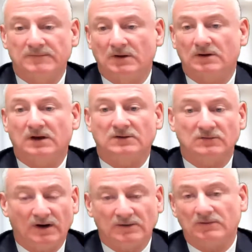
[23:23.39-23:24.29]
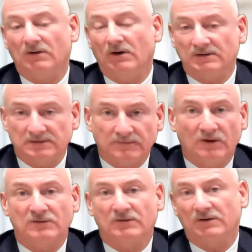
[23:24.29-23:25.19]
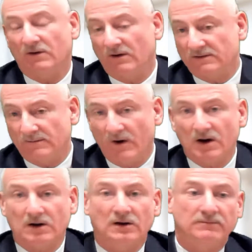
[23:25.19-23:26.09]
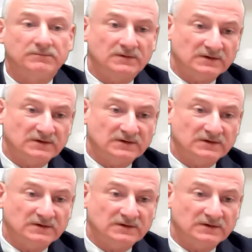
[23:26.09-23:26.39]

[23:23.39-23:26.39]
You're going to get your actual cost, subcontractor cost, a markup,